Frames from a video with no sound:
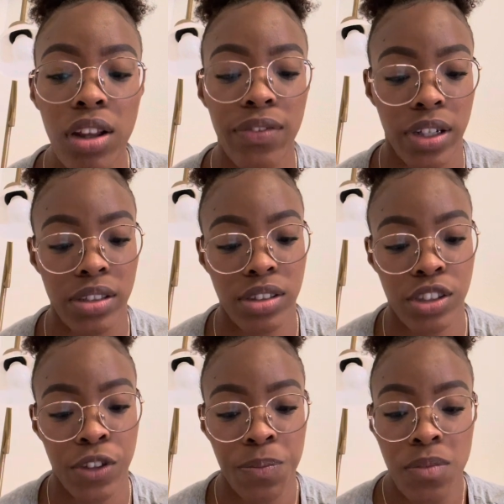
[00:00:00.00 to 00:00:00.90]
of us
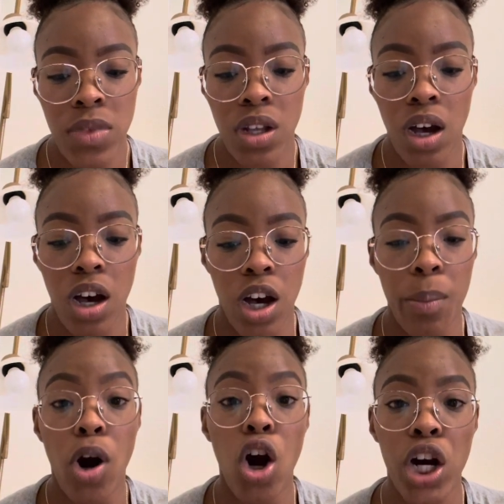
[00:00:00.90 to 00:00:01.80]
um,
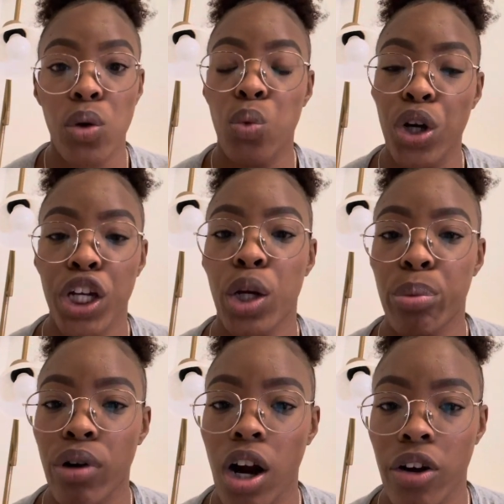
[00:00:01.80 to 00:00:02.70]
are a work in
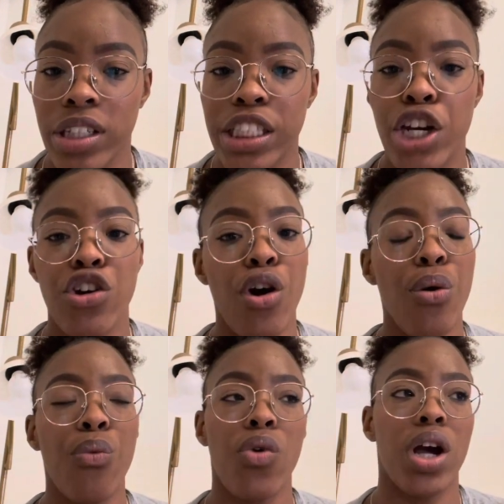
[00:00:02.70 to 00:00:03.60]
progress and no
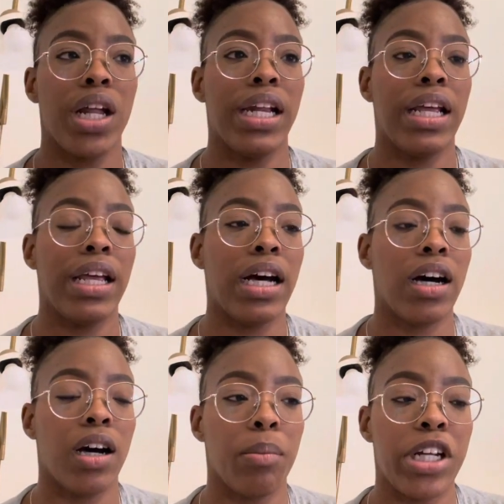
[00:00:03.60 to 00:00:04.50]
one um,